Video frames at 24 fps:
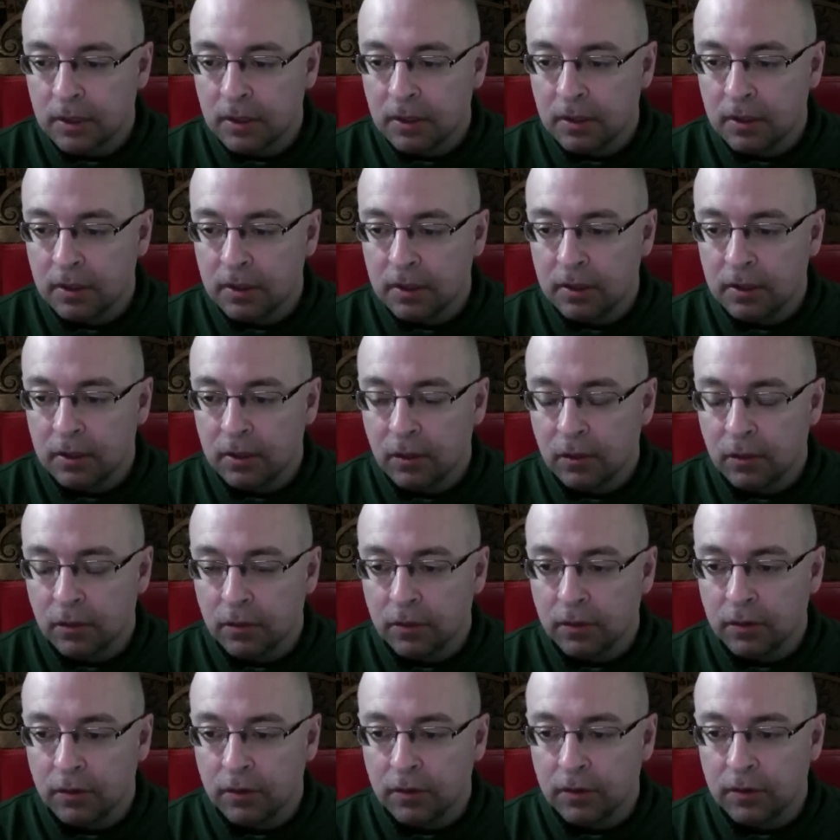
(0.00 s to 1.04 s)
you know,
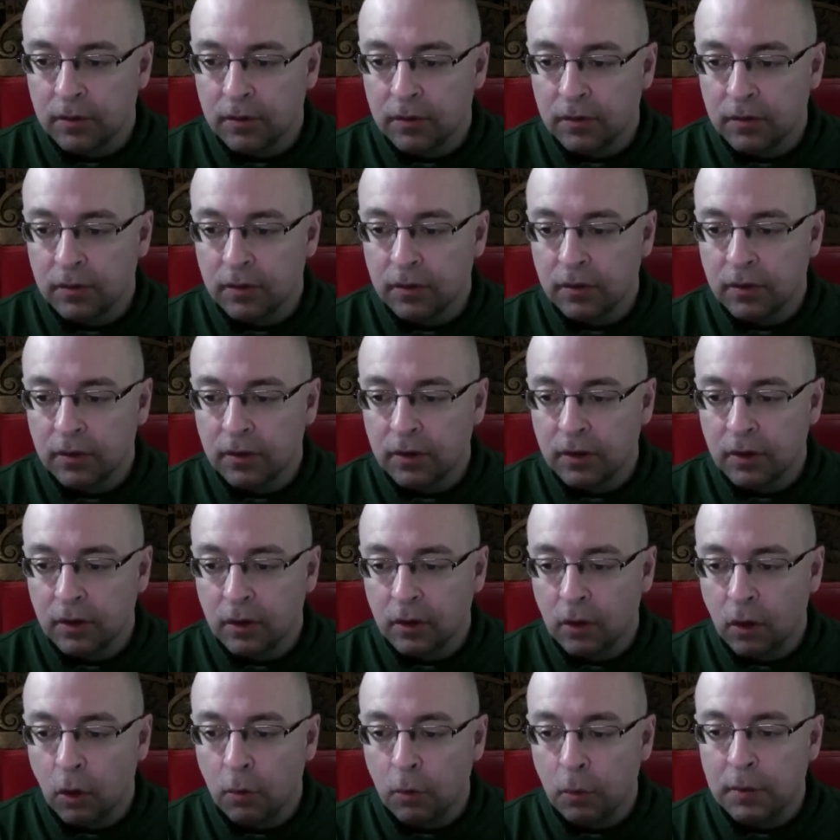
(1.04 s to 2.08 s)
the, the,
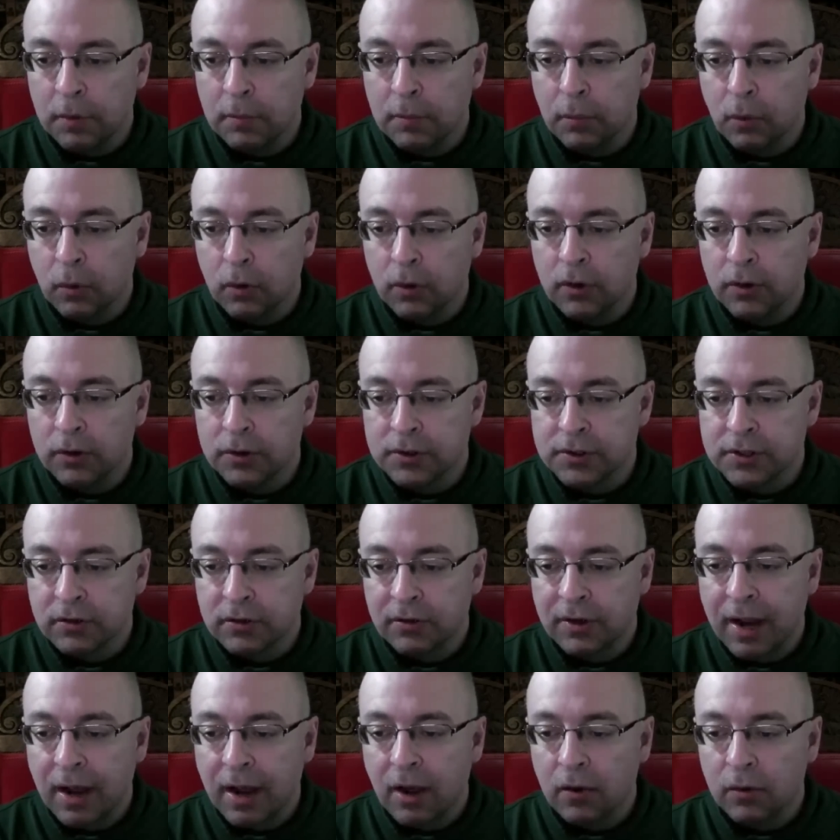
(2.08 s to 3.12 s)
the open borders
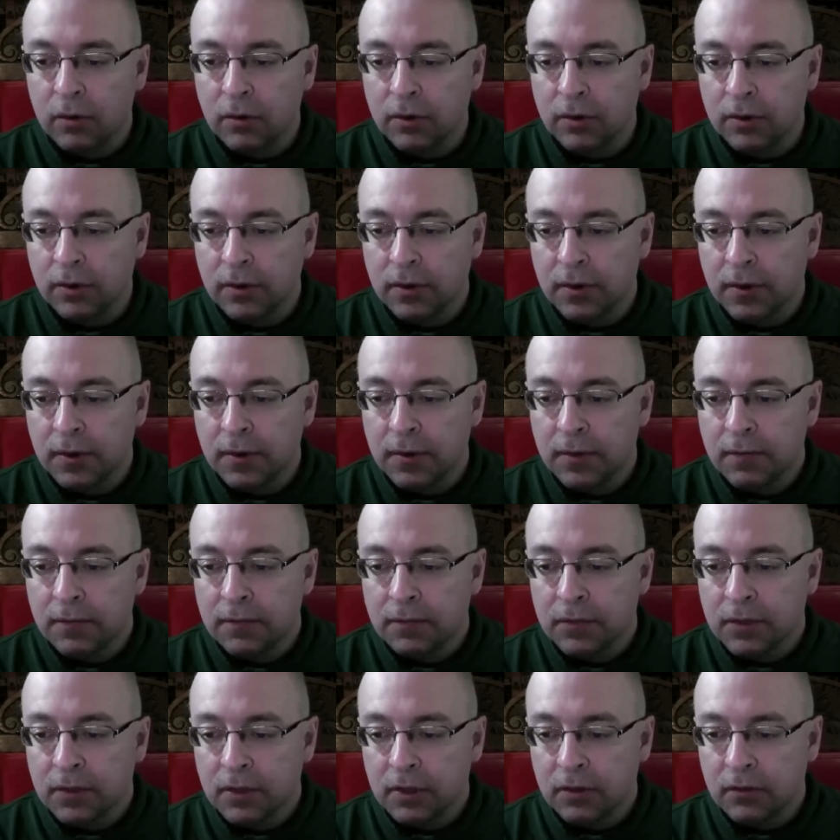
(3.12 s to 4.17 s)
crowd
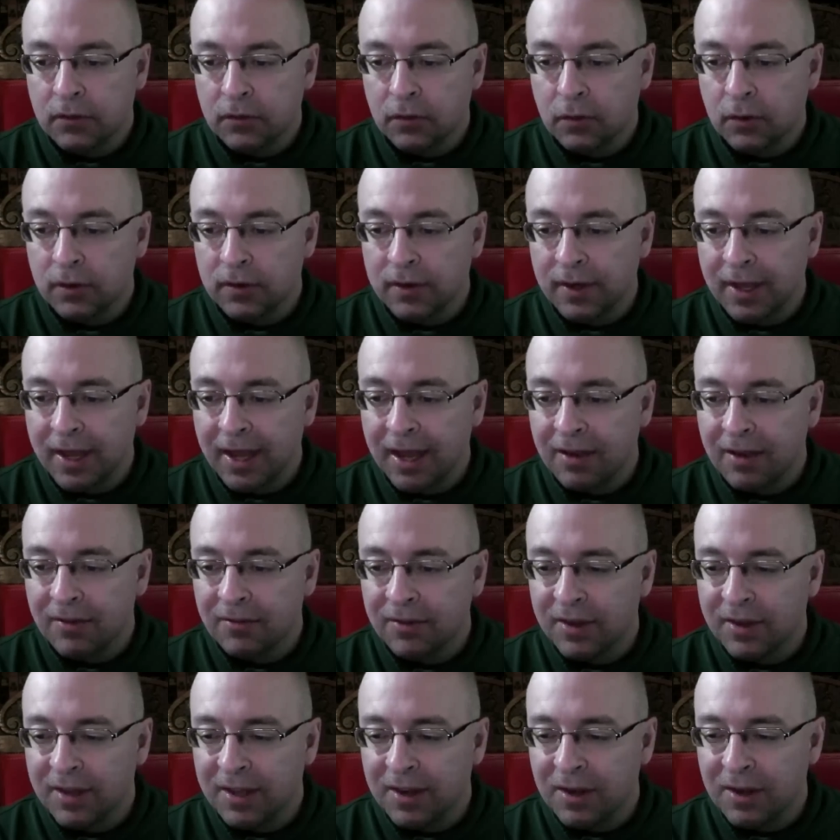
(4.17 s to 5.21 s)
is going to
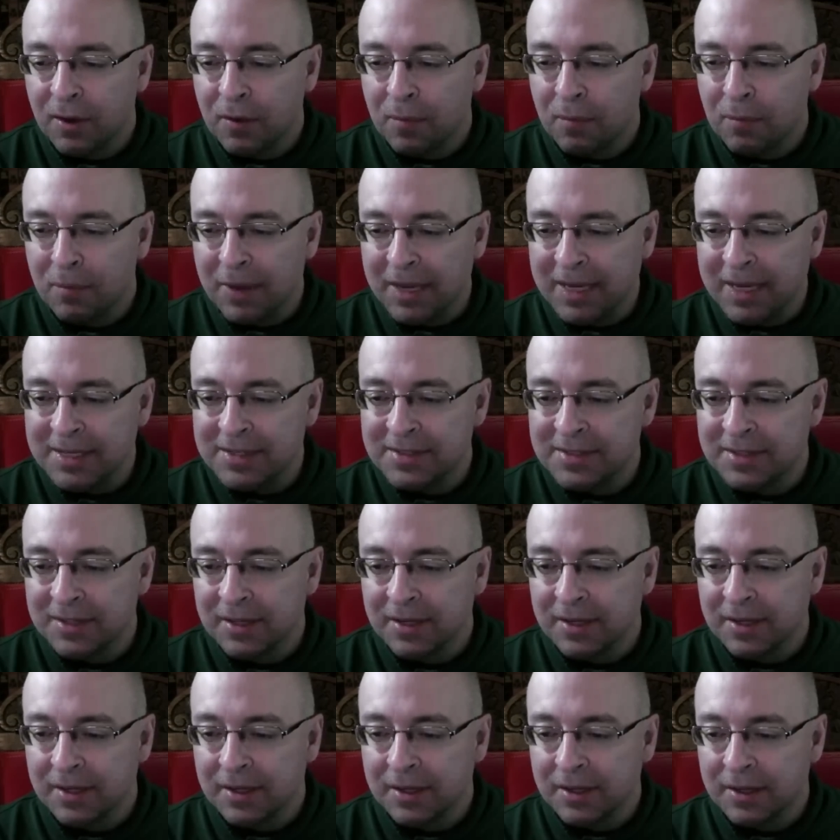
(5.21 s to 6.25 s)
have an
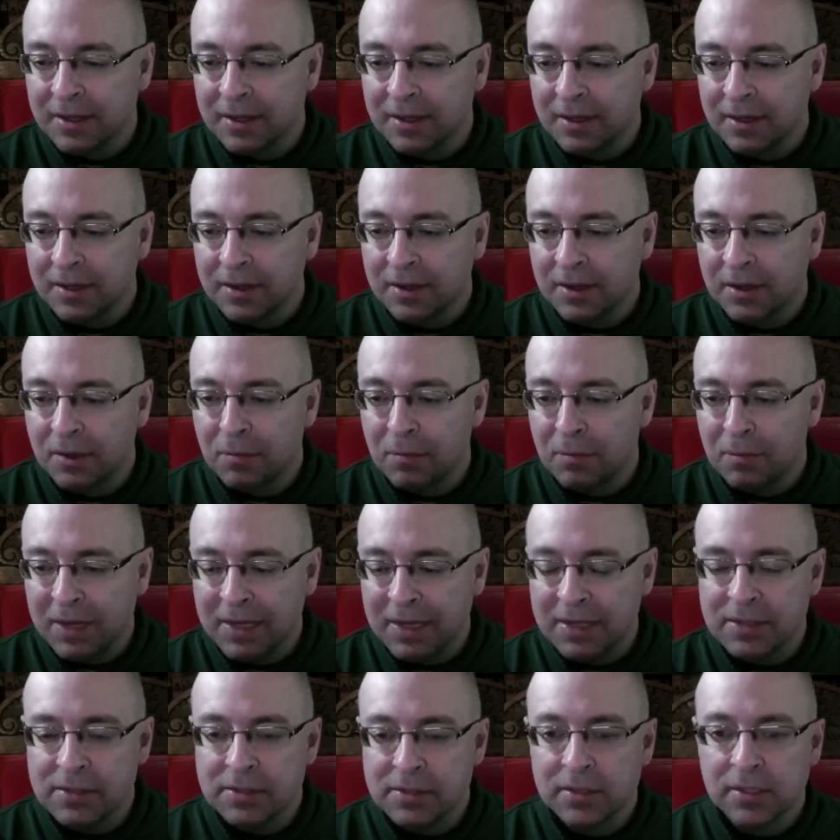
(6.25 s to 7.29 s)
amazing,
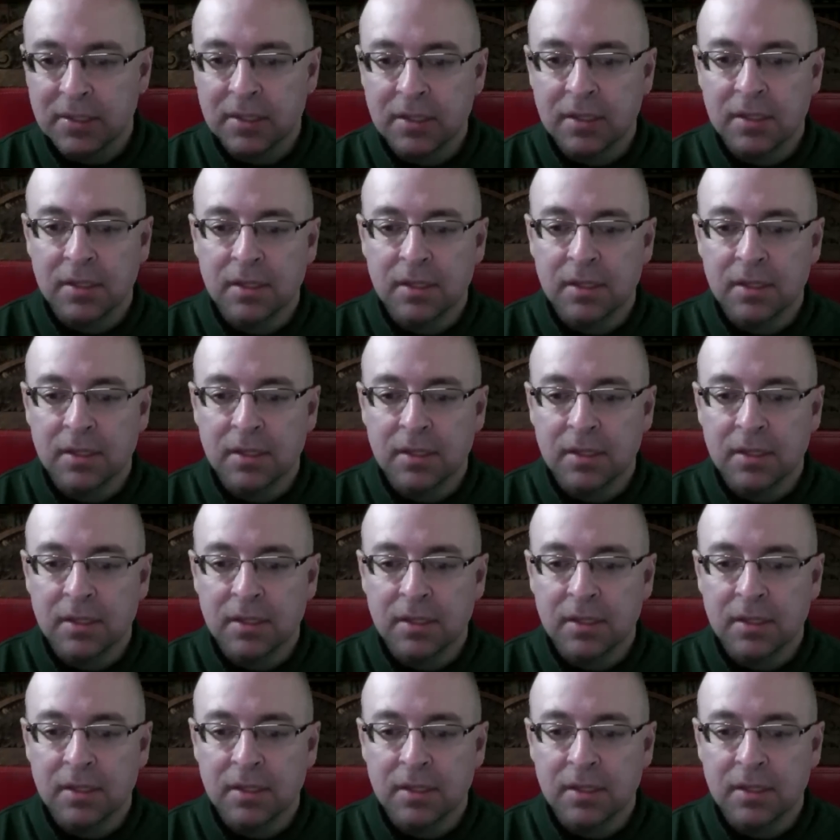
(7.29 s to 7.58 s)
amazing